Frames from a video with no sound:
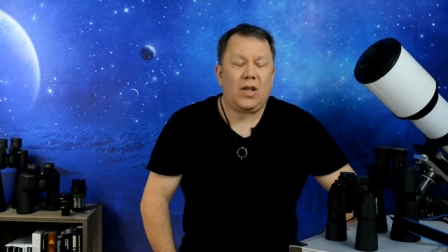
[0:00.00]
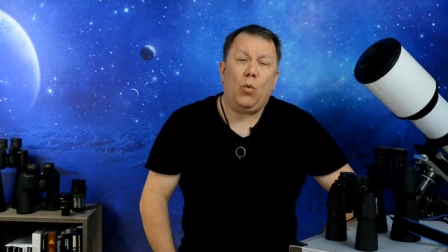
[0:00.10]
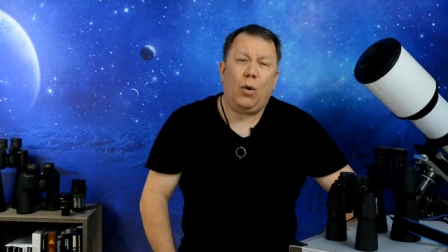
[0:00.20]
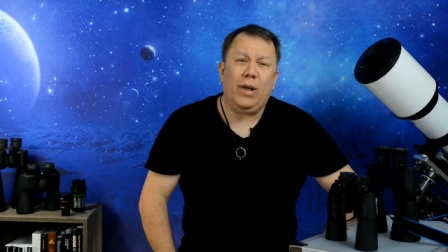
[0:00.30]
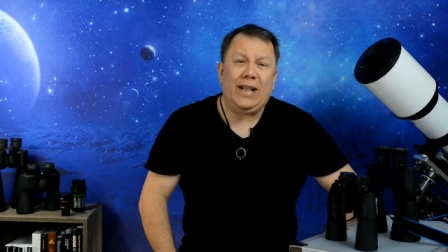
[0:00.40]

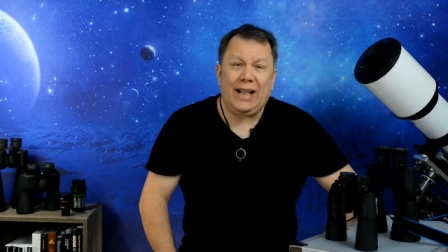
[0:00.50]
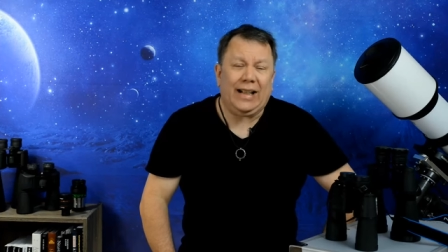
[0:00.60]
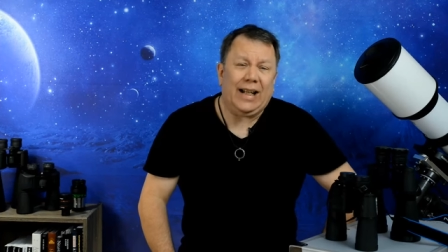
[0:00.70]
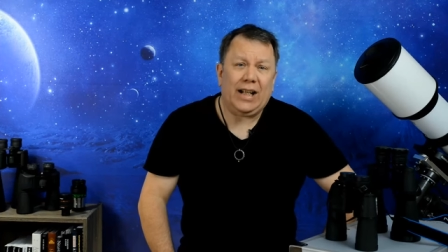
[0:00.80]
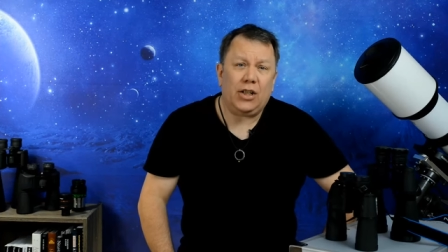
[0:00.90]
What we
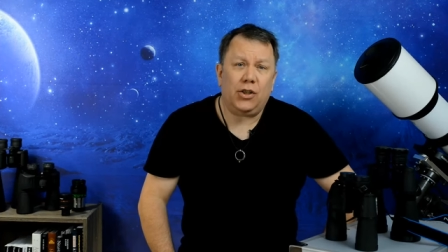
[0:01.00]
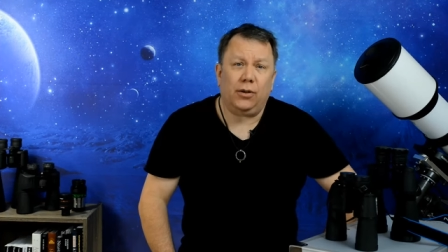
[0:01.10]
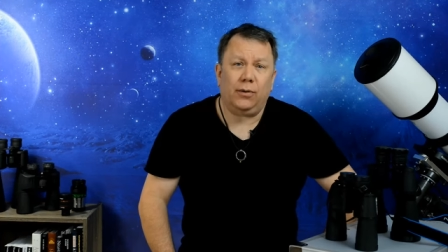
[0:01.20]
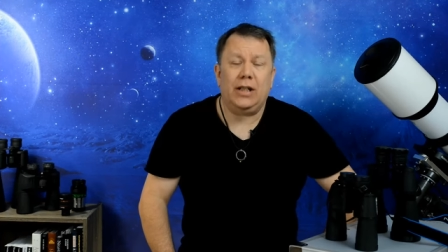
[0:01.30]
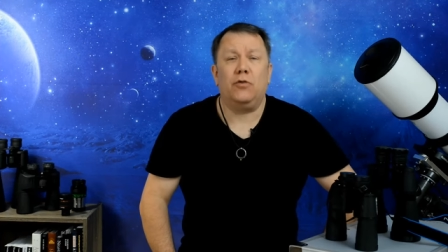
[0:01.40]
didn't get
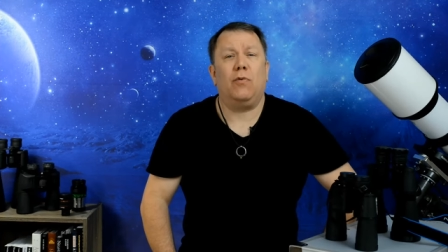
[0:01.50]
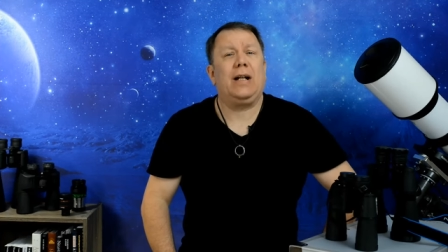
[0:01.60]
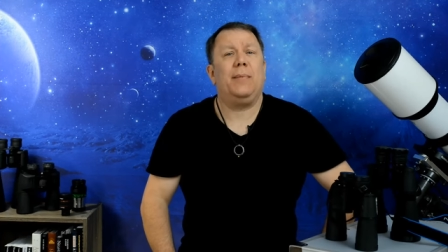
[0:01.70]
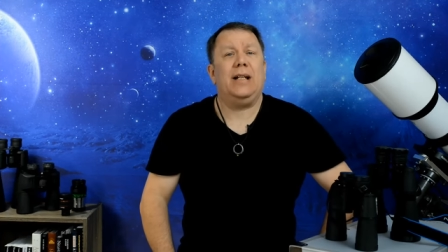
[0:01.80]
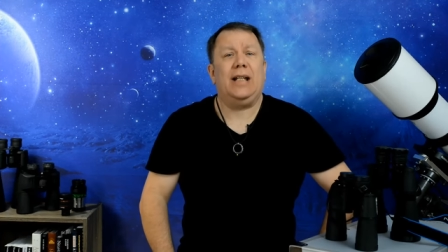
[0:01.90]
into is
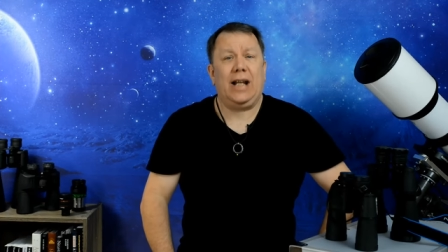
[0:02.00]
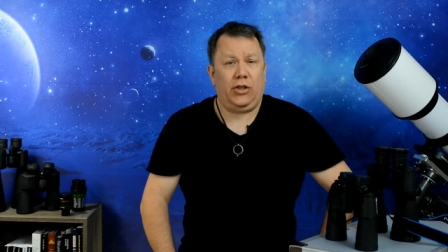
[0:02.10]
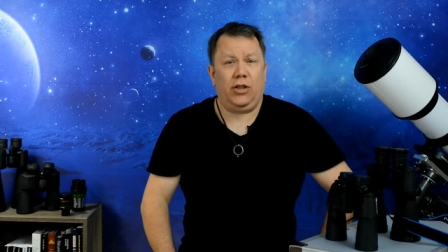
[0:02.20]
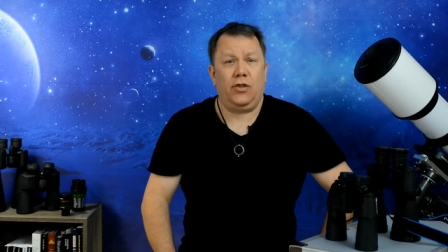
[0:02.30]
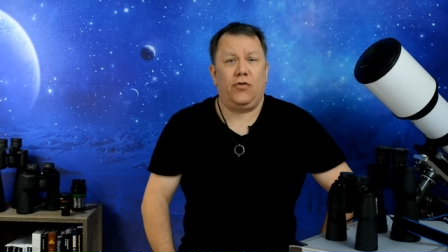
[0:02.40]

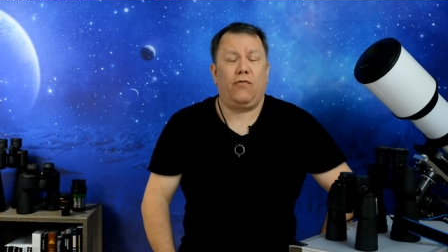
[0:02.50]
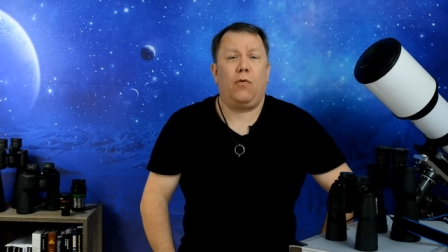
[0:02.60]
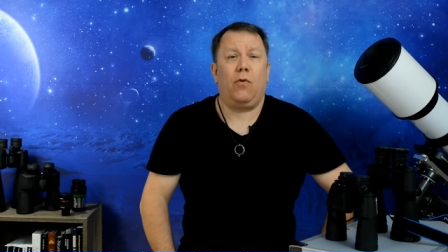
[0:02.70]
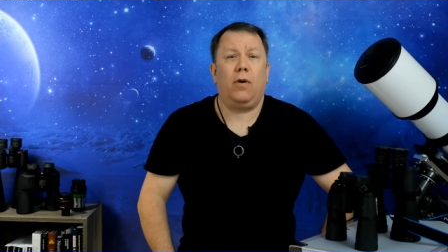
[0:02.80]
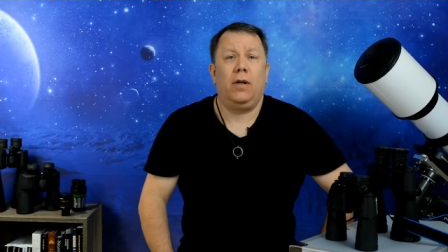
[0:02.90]
recommendations
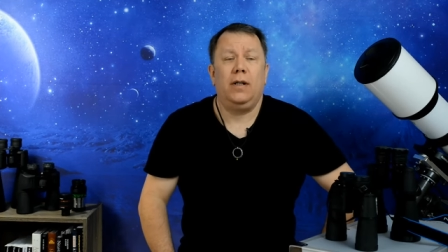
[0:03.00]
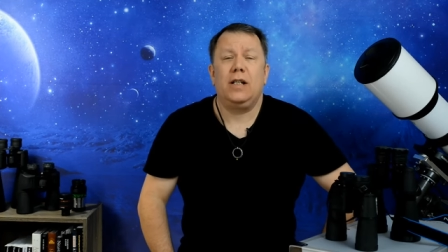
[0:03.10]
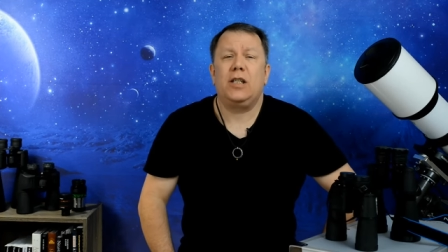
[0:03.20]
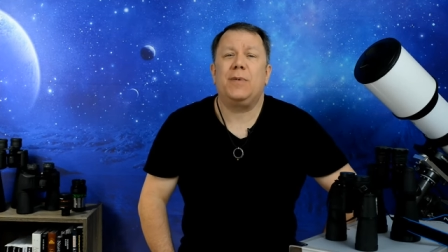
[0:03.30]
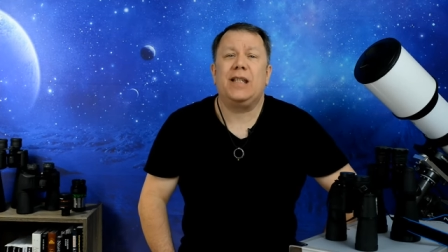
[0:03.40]
for
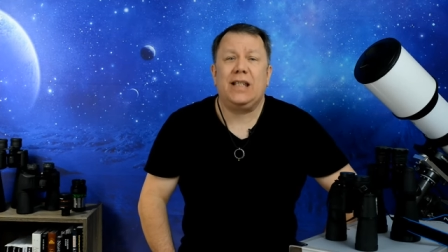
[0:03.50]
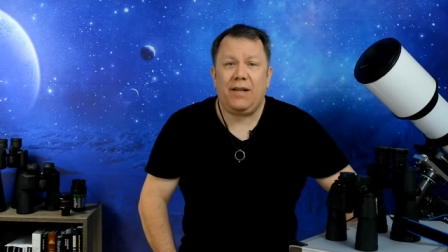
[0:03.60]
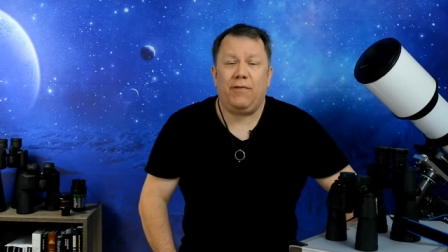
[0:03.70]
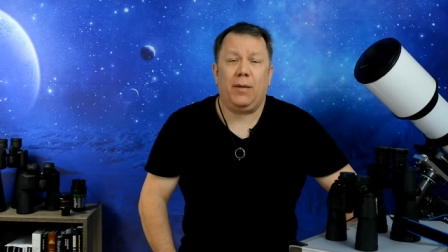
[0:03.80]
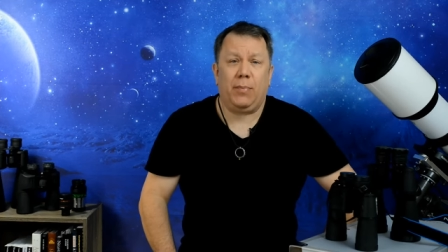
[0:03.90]

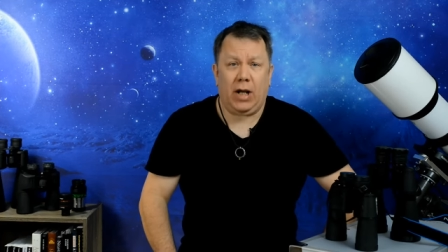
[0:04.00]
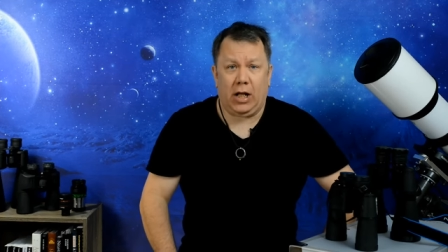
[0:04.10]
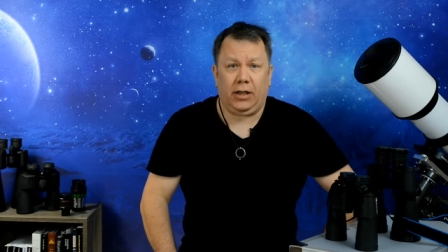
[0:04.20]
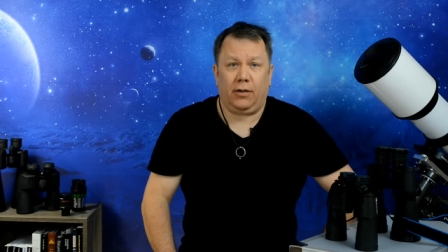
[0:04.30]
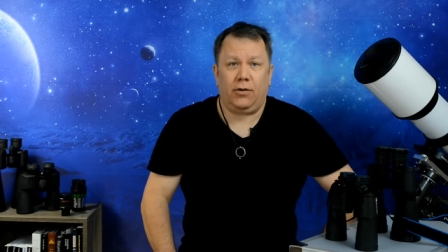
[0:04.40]
specific
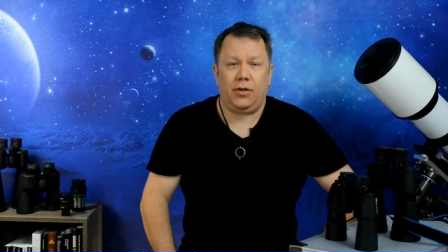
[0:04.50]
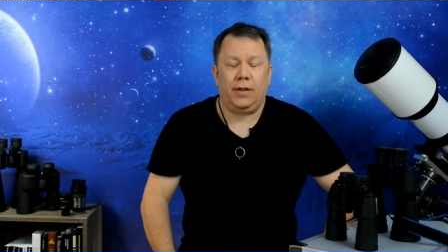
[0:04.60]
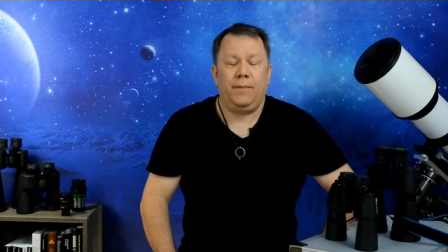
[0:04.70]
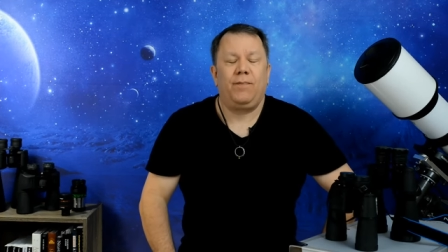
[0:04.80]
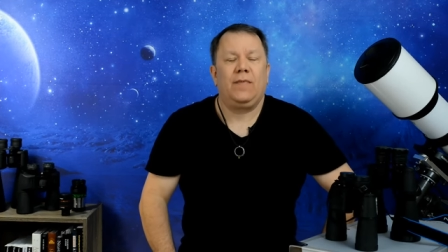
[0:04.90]
binoculars.
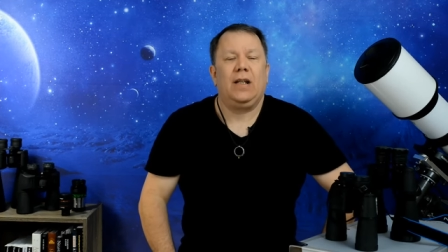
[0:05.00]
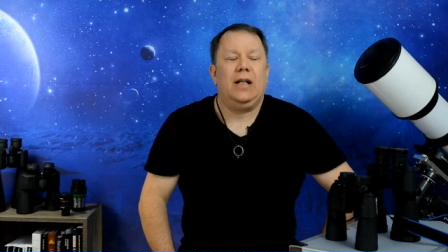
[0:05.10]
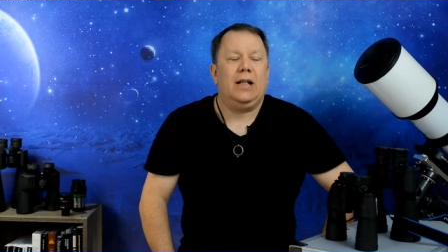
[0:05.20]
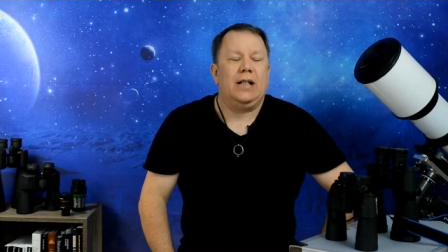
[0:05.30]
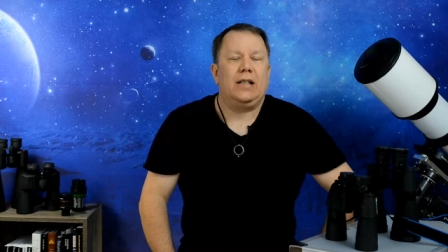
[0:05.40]

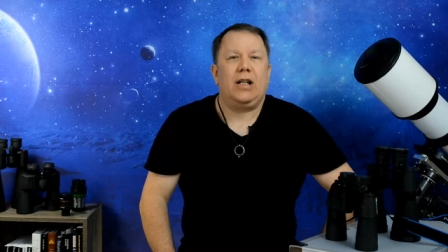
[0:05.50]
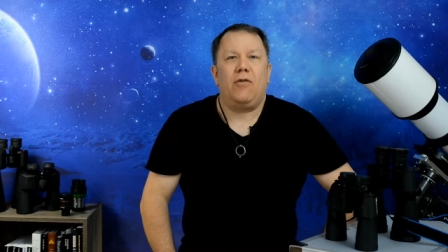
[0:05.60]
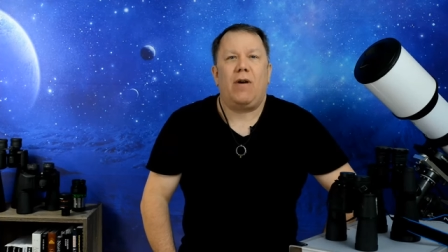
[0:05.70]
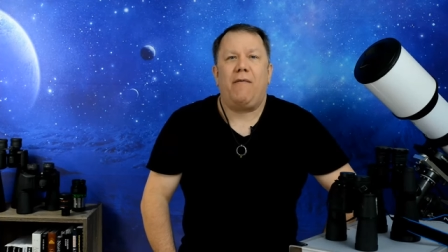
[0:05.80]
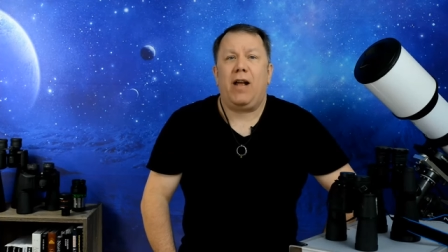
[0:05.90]

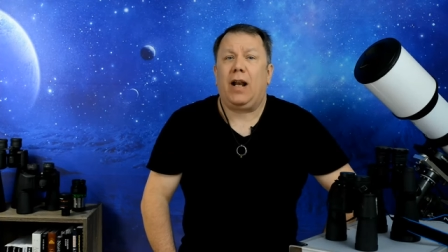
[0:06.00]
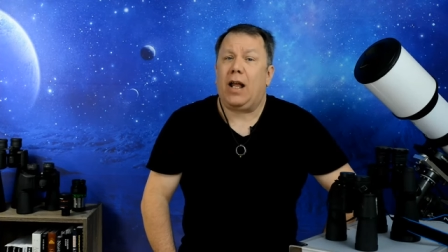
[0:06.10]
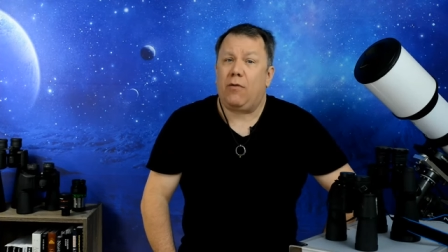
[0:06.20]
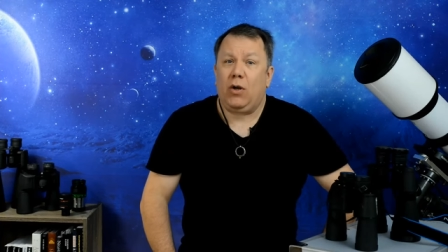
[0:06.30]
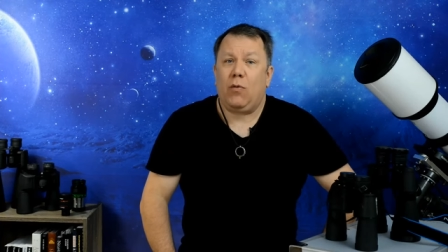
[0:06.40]
So I've had a
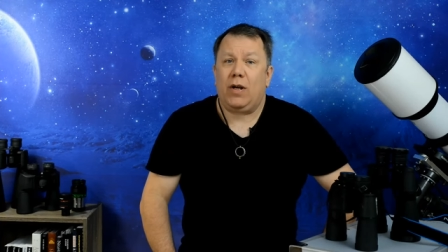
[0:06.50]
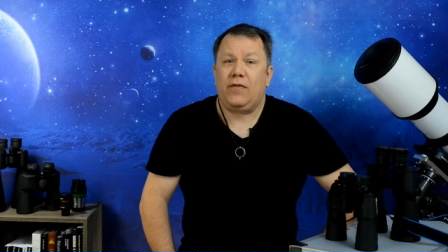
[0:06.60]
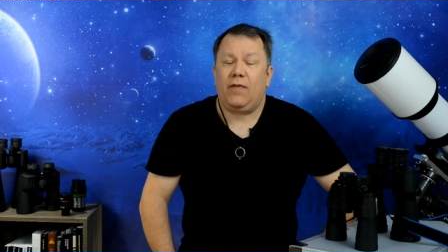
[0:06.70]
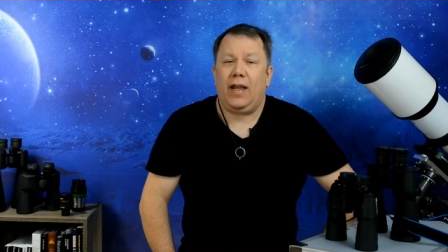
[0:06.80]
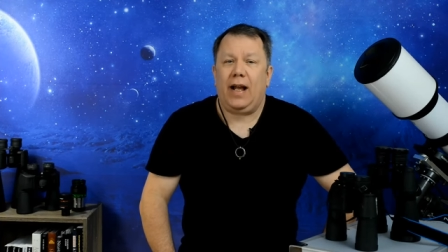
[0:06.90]
lot of
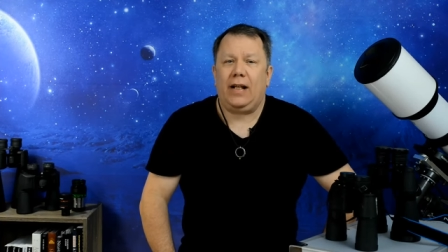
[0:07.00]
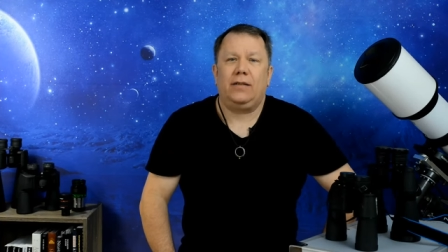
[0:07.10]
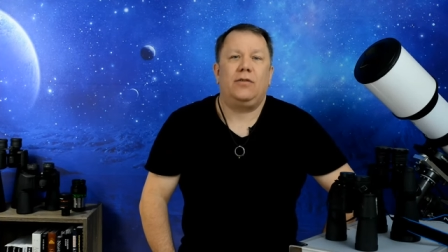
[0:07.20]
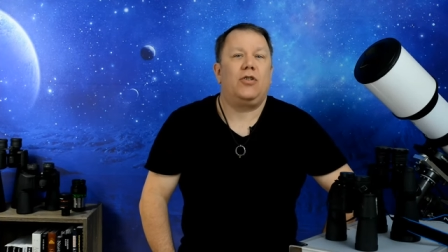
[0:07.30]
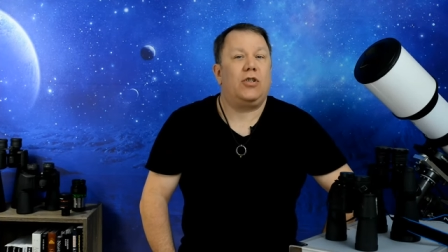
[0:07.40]
requests for that,
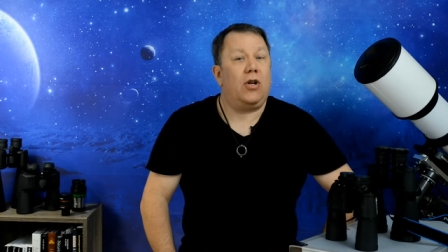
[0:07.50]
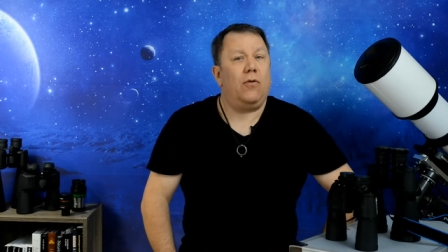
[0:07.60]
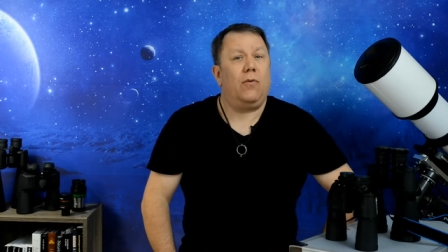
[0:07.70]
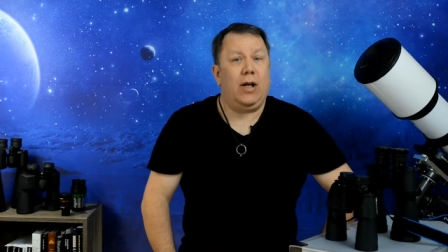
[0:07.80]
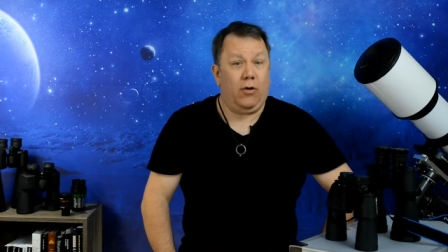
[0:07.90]

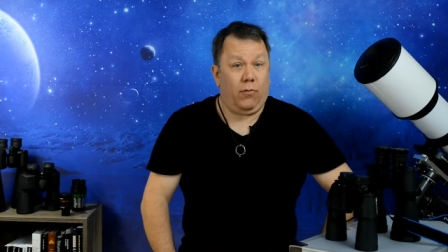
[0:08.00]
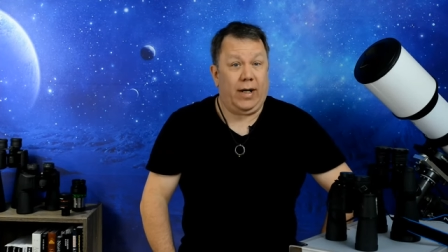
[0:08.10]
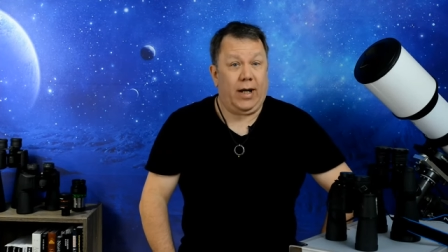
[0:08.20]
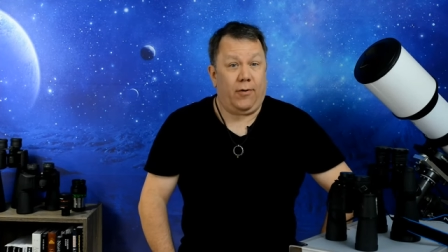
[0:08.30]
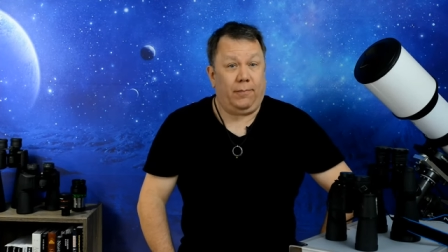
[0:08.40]
so here
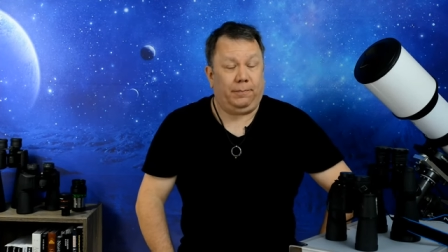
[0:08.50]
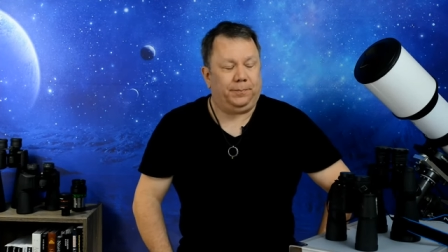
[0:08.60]
we go.